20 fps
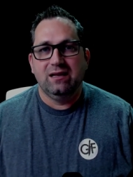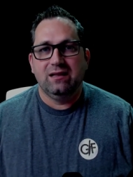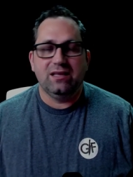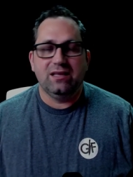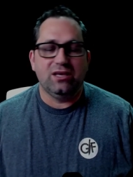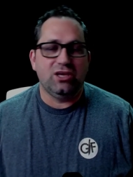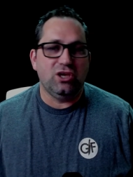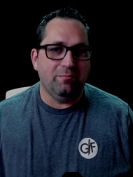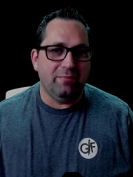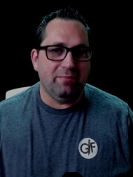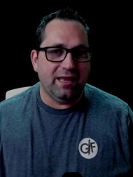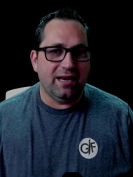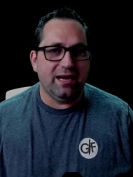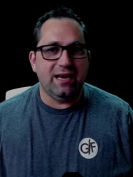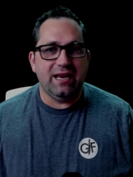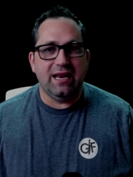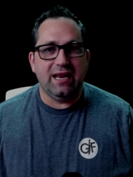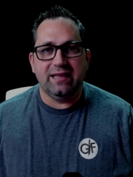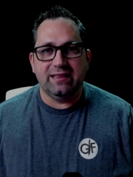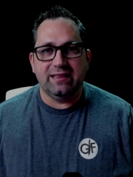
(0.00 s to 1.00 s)
the
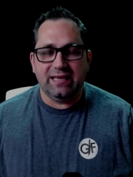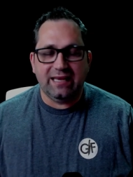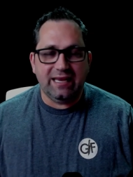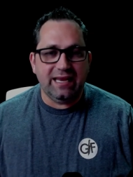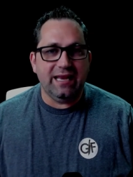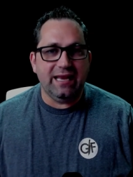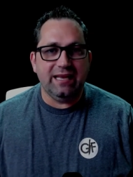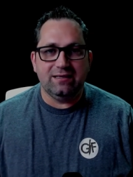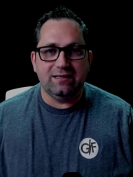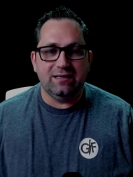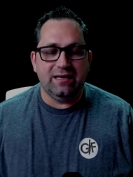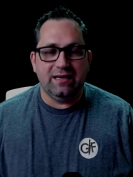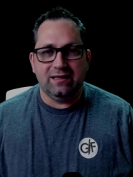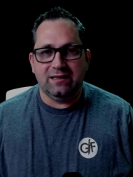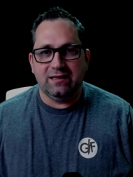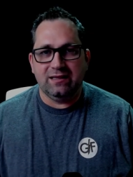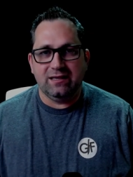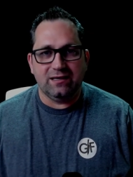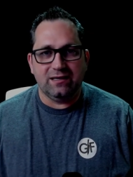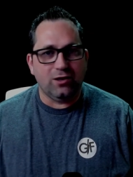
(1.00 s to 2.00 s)
humidity and the heat
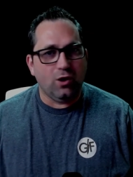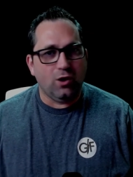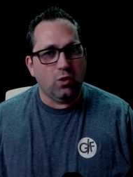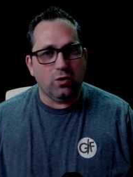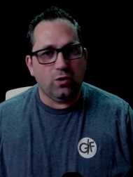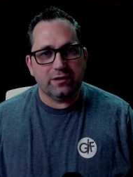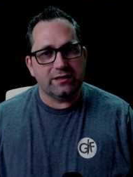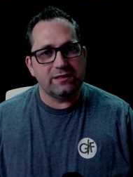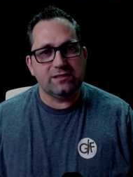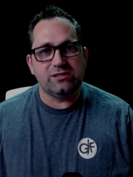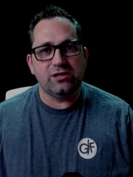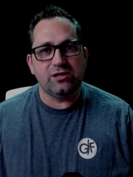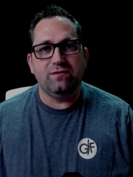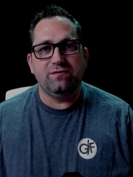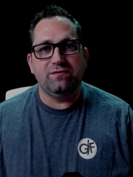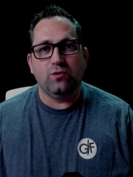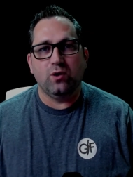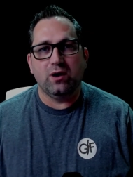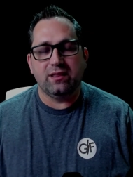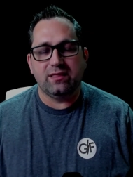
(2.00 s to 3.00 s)
and the cold and so
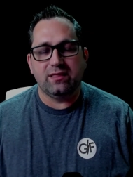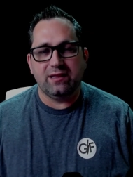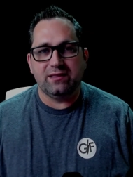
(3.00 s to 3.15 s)
forth,